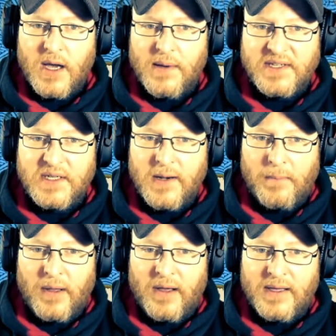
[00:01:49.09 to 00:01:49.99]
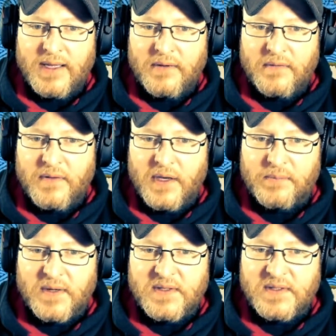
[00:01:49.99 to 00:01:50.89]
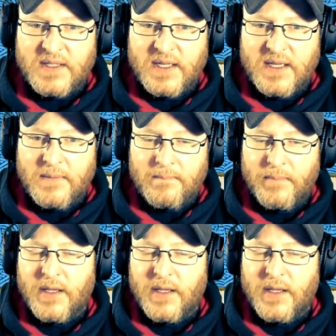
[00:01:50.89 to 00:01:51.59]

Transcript: I'm actually going to pile in a 3rd presence in here